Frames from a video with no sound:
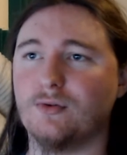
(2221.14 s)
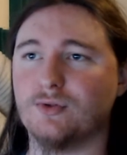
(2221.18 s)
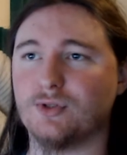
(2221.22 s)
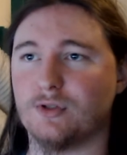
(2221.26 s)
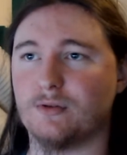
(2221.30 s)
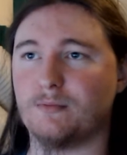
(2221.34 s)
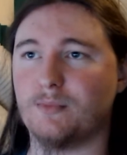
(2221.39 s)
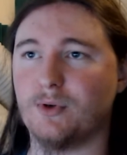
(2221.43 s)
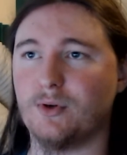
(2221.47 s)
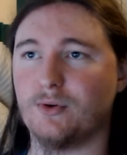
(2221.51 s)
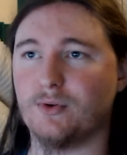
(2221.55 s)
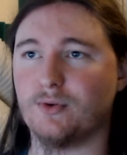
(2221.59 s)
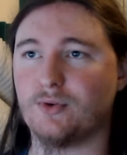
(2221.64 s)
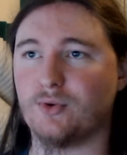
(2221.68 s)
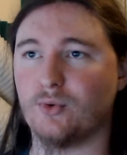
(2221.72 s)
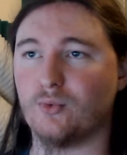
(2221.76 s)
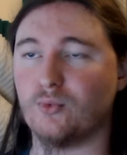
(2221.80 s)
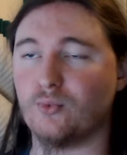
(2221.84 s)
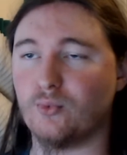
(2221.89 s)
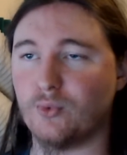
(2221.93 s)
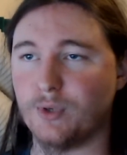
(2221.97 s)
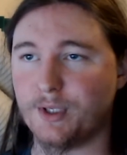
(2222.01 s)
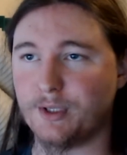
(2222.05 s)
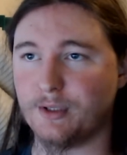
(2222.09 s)
are both
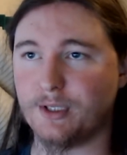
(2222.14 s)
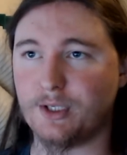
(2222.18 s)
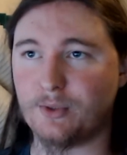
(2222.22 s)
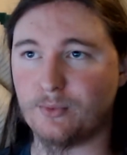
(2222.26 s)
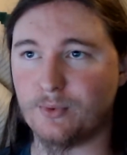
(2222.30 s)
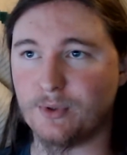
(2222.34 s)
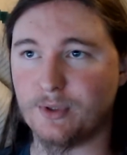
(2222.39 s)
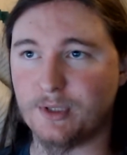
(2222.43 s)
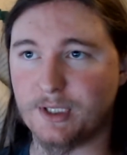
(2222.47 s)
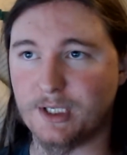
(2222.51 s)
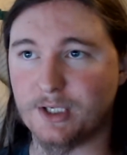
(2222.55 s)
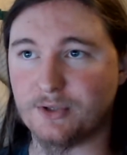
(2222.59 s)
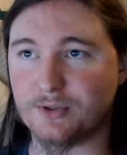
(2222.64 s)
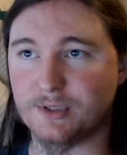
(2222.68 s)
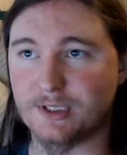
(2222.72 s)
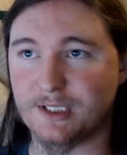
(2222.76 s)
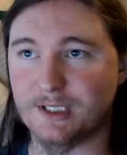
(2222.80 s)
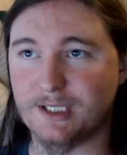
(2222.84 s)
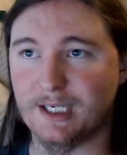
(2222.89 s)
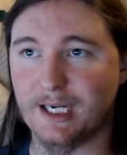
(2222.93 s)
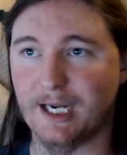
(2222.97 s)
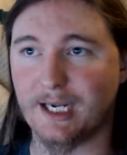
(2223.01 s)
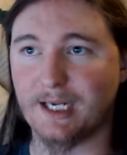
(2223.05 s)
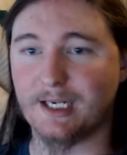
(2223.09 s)
really, really
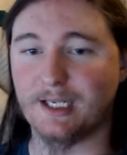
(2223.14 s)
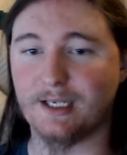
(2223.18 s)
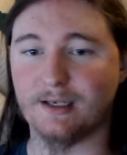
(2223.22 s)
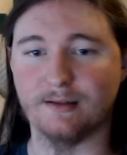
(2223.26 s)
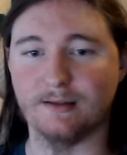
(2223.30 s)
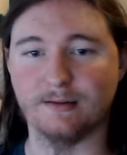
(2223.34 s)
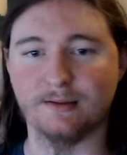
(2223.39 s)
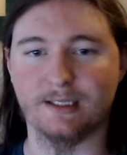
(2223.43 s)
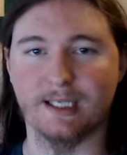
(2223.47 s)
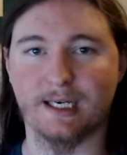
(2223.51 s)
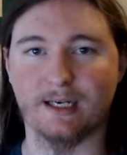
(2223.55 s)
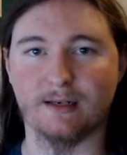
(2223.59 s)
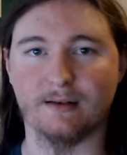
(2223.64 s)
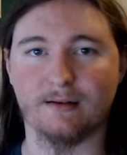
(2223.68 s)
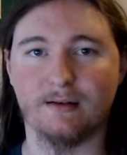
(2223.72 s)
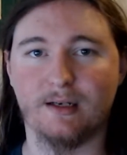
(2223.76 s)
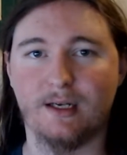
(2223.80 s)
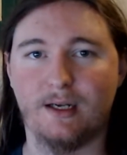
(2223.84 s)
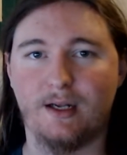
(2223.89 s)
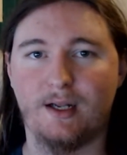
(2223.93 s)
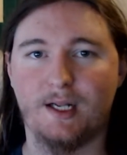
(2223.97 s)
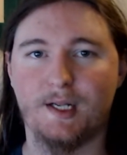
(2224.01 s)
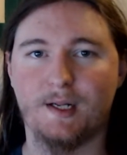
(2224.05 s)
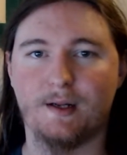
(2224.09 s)
interesting ideas that
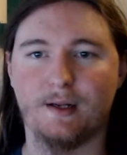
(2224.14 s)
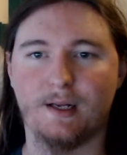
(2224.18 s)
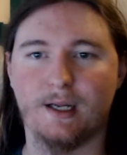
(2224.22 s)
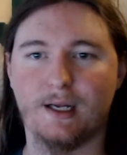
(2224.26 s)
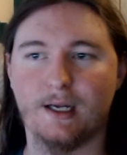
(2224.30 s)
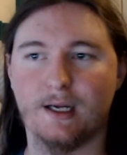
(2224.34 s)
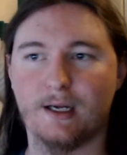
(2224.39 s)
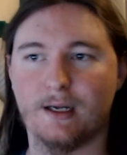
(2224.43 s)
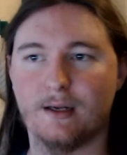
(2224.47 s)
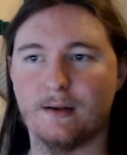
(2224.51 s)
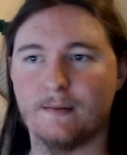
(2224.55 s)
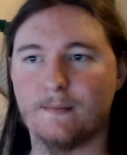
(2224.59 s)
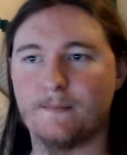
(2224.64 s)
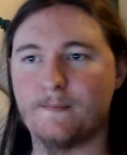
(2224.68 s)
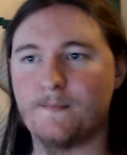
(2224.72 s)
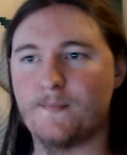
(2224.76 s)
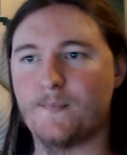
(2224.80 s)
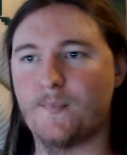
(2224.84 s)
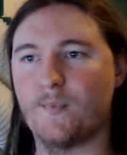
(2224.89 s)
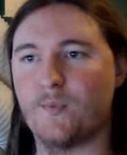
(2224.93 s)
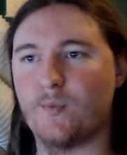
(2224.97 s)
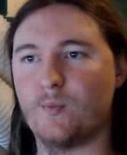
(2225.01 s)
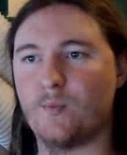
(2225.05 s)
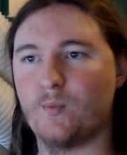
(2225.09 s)

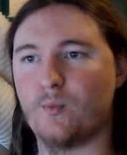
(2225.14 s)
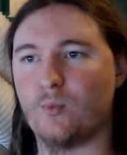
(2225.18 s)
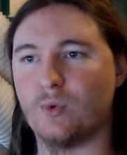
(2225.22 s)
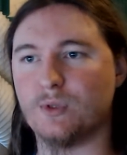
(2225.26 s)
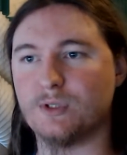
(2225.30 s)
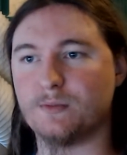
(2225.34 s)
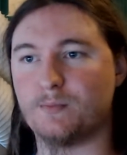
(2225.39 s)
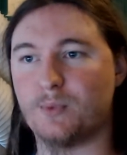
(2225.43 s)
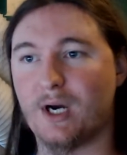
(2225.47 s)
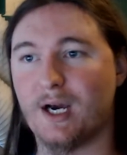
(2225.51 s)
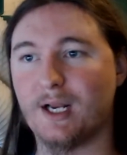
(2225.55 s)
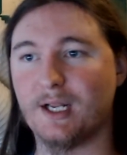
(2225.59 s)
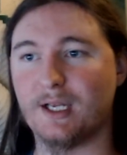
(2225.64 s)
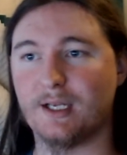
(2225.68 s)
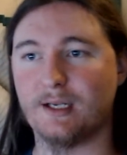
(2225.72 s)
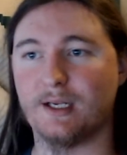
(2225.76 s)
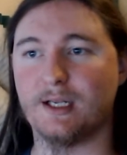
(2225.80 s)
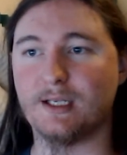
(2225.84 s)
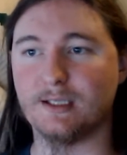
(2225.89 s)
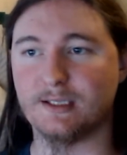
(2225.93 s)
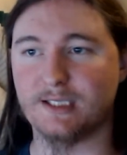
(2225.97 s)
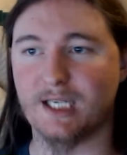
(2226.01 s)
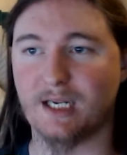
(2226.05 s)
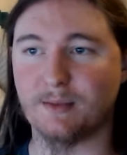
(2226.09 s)
was brought in
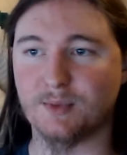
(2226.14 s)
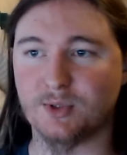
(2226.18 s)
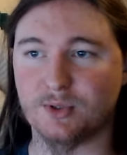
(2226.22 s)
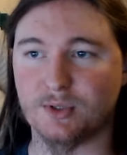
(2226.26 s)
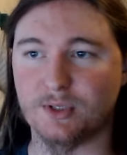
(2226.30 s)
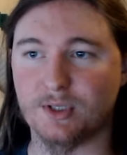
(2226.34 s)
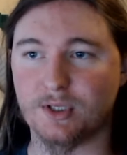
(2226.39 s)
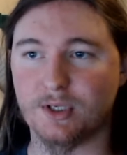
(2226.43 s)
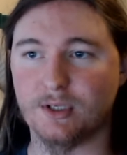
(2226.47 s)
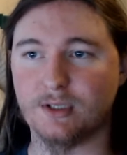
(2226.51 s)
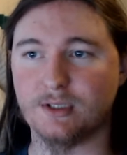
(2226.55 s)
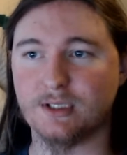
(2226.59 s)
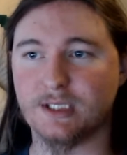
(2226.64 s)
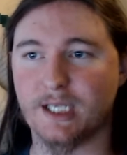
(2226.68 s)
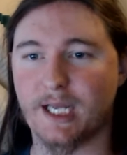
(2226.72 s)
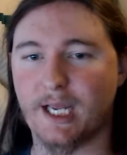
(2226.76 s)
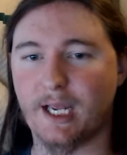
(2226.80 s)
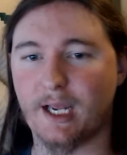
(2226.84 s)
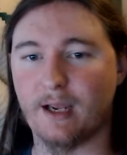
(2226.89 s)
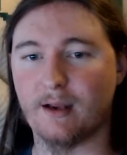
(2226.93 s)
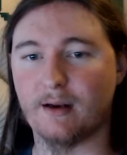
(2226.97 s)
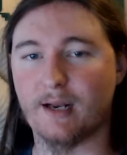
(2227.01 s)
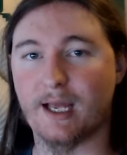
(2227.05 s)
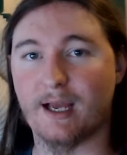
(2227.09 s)
Samus Returns
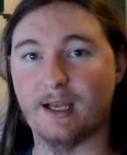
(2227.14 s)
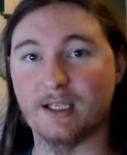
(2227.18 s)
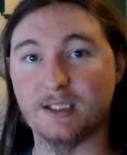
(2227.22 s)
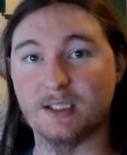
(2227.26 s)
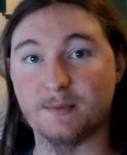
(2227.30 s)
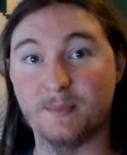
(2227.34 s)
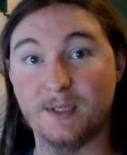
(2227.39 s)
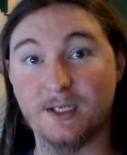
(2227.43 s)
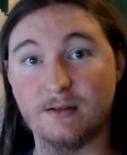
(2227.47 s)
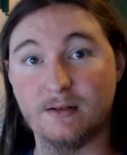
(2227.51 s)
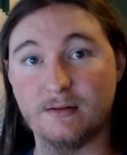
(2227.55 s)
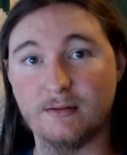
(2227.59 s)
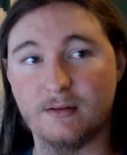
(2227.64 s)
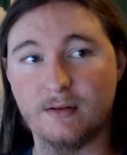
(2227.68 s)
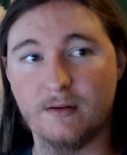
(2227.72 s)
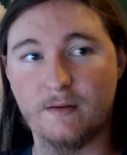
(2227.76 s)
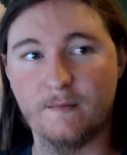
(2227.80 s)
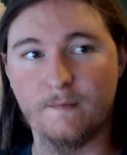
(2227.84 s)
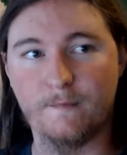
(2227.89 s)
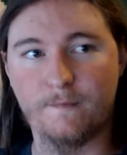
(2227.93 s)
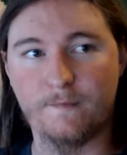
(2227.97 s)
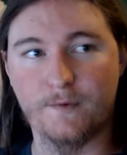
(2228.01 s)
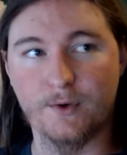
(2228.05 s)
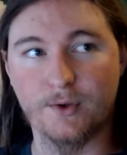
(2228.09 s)
and has been
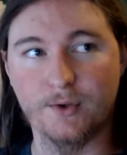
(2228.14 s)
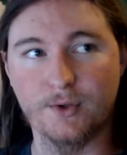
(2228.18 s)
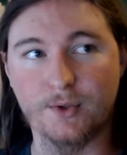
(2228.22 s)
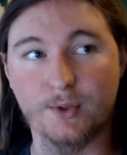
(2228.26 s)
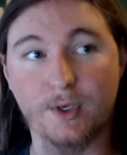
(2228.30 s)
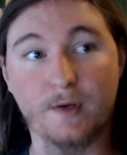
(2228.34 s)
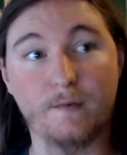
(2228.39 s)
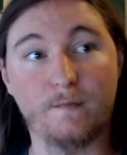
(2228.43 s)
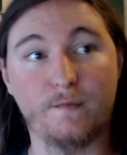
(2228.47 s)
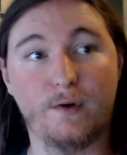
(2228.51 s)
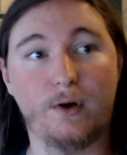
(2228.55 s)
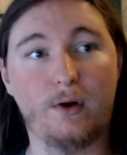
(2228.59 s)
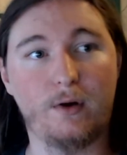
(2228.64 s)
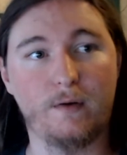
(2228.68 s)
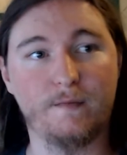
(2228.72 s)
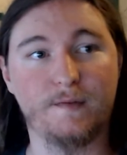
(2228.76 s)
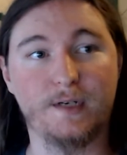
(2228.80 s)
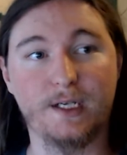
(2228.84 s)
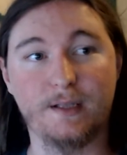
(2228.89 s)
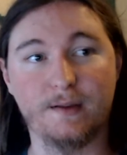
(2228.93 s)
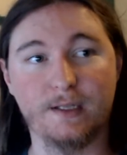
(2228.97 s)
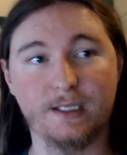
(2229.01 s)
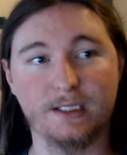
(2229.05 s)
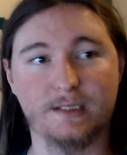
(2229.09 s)
further evolved
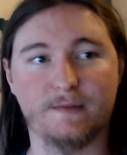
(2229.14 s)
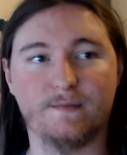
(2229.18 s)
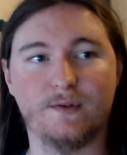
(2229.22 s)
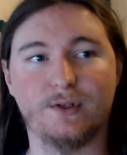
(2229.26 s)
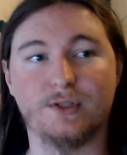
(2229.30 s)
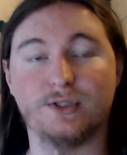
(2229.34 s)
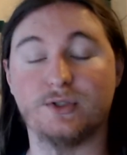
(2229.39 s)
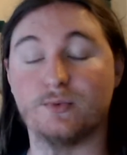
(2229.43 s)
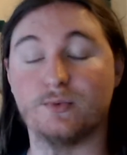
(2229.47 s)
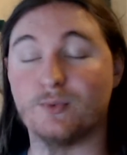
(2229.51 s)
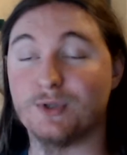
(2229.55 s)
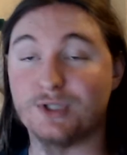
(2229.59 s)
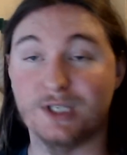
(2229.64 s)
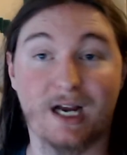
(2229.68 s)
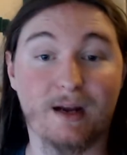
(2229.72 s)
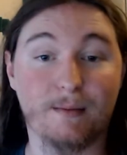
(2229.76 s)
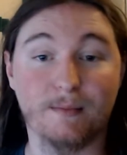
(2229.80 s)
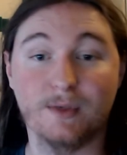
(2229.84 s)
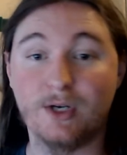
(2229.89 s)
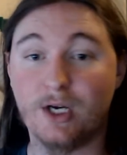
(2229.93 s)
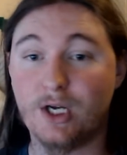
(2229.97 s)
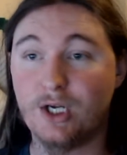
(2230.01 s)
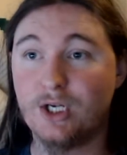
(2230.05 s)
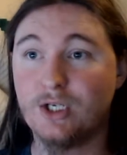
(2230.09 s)
in this version, which I'm
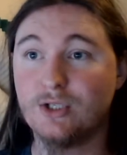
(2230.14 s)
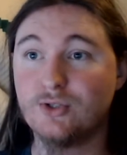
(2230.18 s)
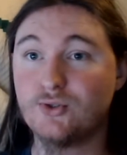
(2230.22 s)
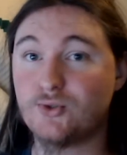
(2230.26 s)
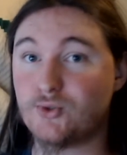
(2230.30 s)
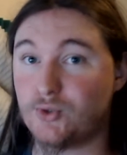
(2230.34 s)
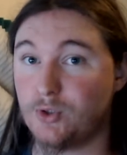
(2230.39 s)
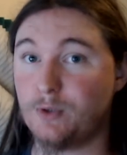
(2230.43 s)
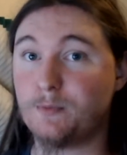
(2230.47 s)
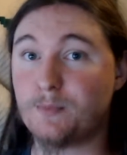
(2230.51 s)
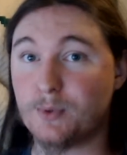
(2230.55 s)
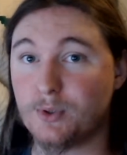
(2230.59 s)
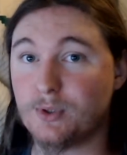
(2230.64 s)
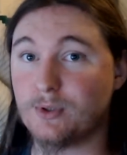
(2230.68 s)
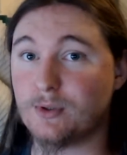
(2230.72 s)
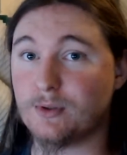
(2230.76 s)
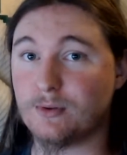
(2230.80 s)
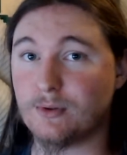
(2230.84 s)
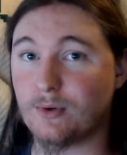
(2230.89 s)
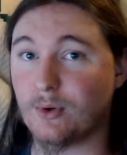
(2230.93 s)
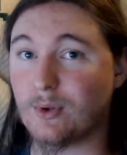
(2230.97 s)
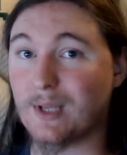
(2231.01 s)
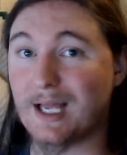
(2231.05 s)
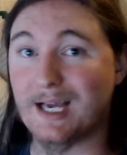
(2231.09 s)

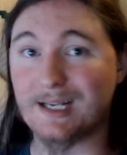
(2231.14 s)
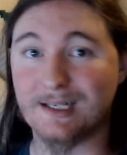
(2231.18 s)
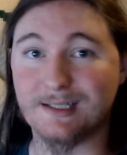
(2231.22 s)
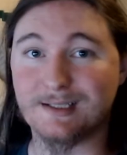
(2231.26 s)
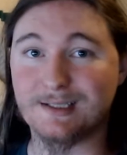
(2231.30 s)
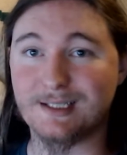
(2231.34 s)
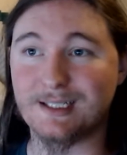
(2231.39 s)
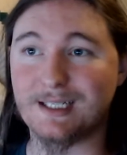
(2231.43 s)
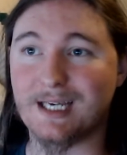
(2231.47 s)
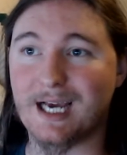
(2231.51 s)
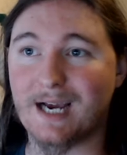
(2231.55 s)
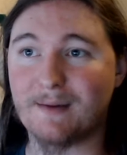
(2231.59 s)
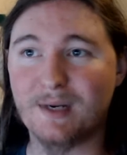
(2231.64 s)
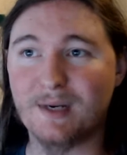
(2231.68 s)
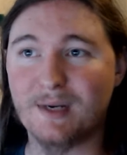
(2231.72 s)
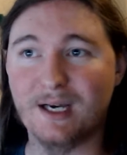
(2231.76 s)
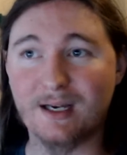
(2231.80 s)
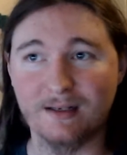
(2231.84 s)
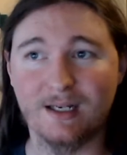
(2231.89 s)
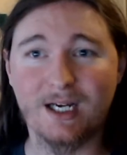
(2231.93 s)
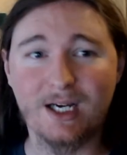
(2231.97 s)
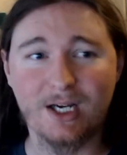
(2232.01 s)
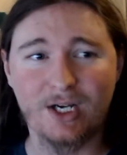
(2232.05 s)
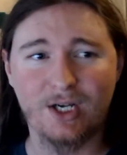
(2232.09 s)
super glad to see. I'm
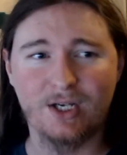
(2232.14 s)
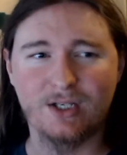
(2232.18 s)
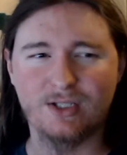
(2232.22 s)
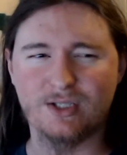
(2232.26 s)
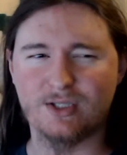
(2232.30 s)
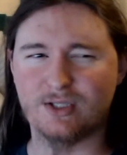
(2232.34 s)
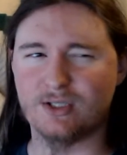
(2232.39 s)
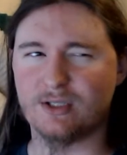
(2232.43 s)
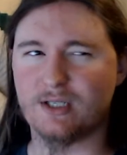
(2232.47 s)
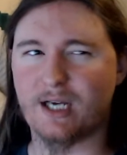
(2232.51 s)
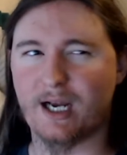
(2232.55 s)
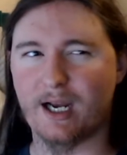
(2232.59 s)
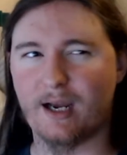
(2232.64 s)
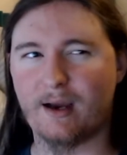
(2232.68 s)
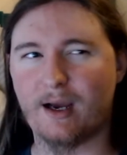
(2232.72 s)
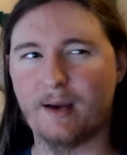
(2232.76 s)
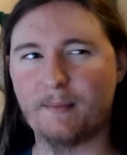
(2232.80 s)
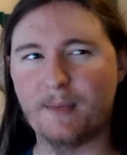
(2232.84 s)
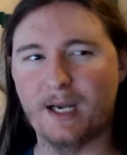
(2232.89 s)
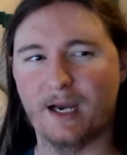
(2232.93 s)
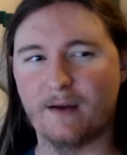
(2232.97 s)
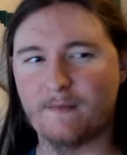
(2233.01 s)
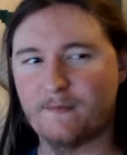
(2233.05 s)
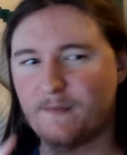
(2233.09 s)

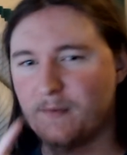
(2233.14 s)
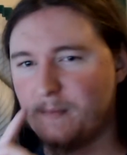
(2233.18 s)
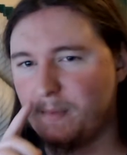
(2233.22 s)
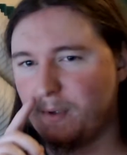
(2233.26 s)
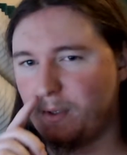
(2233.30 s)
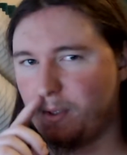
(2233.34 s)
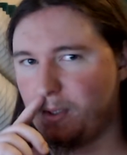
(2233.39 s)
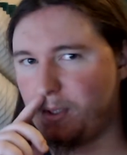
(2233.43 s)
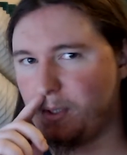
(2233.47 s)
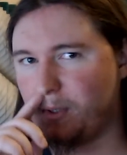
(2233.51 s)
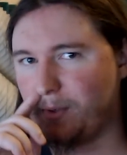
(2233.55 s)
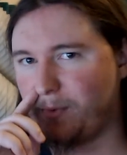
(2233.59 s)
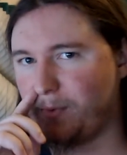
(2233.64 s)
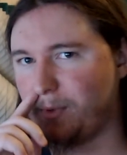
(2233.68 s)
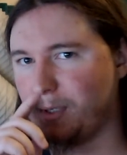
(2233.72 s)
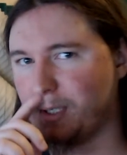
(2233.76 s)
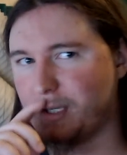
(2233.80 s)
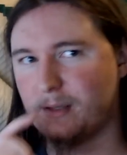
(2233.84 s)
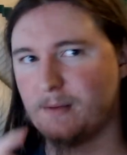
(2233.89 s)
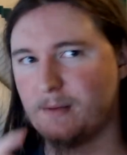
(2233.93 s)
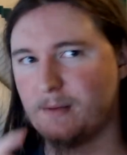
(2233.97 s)
not familiar with